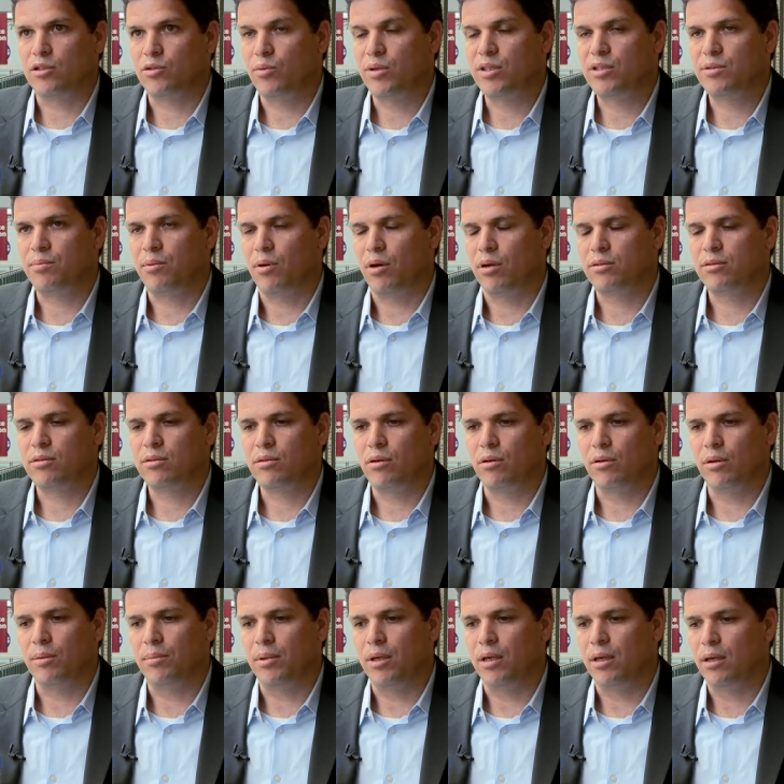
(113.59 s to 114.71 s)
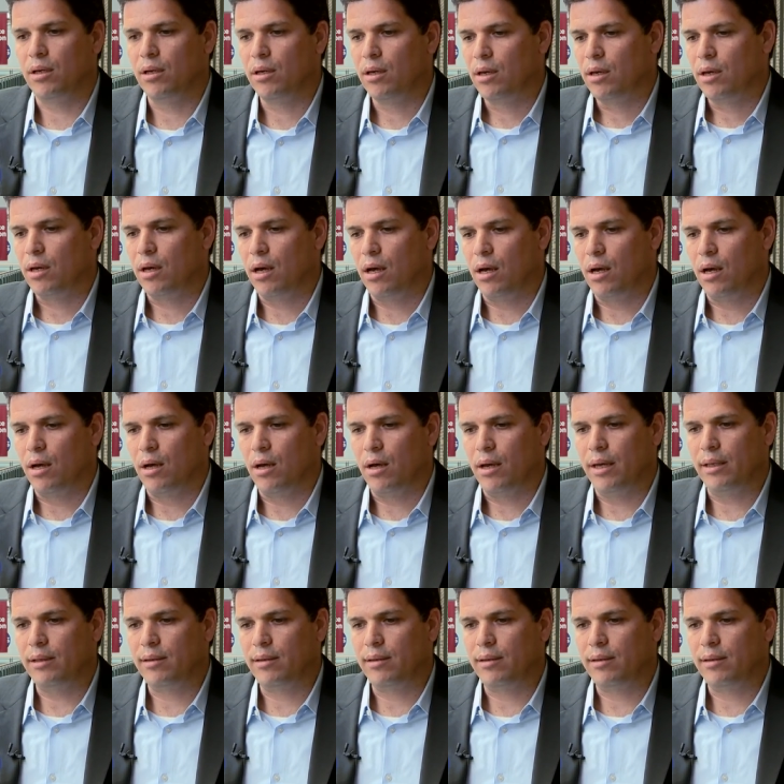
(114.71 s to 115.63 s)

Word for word: sweet spot is going to be uh,